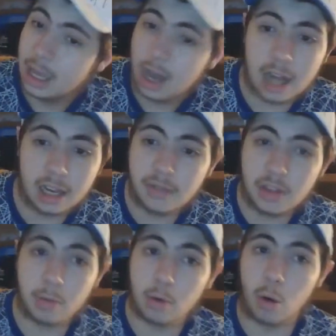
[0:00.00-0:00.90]
I love
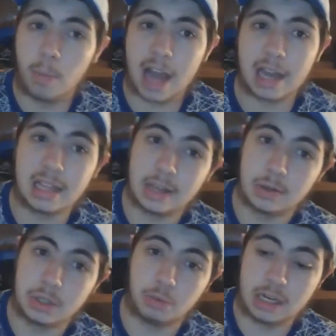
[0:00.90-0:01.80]
that we're all backing the
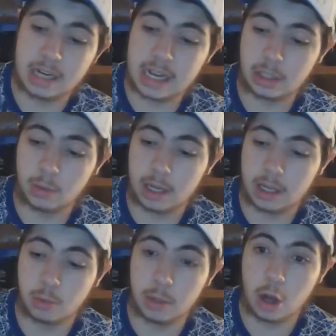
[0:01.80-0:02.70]
Eels to win next week
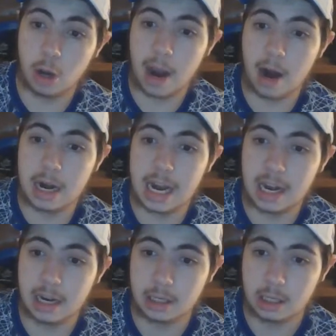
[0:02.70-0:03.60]
because we know Para need
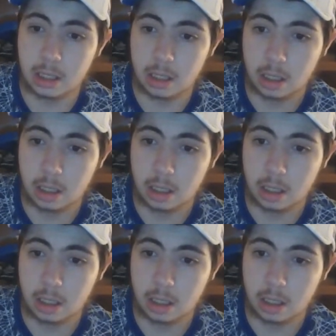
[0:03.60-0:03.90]
it.